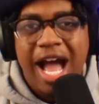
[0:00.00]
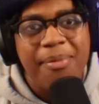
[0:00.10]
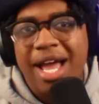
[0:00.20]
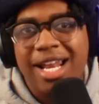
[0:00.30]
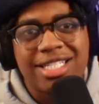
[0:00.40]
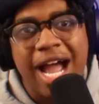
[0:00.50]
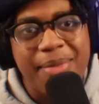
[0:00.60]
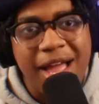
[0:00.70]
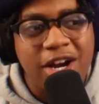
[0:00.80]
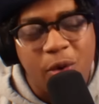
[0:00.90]
I'm
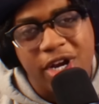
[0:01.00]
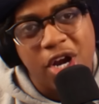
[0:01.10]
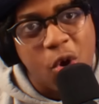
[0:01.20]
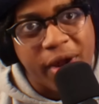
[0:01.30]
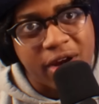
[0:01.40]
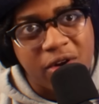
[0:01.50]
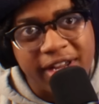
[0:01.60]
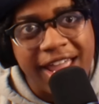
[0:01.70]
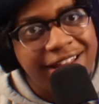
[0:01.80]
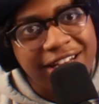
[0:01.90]
not going nowhere,
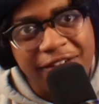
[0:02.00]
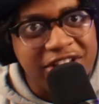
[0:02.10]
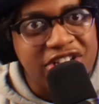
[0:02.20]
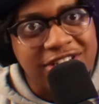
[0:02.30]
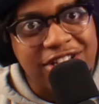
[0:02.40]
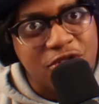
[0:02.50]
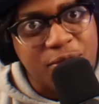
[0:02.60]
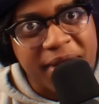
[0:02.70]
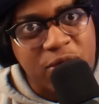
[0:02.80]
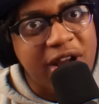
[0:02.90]
okay? I love this shit too
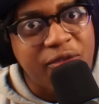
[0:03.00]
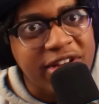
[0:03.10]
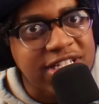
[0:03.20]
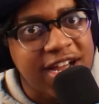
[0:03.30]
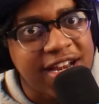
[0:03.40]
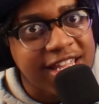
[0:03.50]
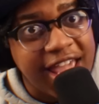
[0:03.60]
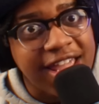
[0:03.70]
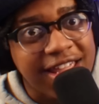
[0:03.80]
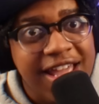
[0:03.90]
much. When I reach
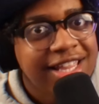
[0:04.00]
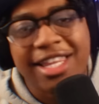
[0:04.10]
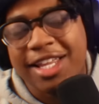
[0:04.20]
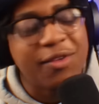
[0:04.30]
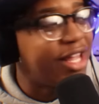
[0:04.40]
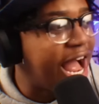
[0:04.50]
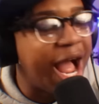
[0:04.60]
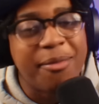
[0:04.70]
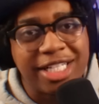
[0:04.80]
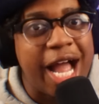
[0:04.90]
100K,
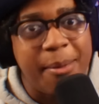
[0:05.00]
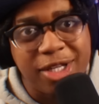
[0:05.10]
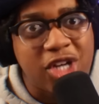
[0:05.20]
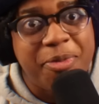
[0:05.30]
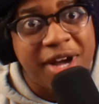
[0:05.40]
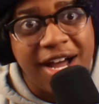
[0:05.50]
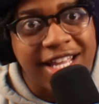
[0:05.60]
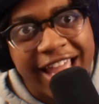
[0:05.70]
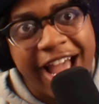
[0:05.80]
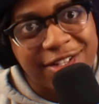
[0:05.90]
I'ma drop
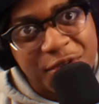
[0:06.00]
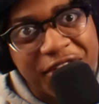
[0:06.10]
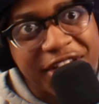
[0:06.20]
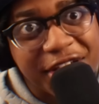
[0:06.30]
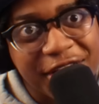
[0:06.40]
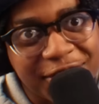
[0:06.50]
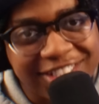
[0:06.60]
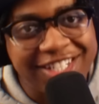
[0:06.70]
100,000 videos.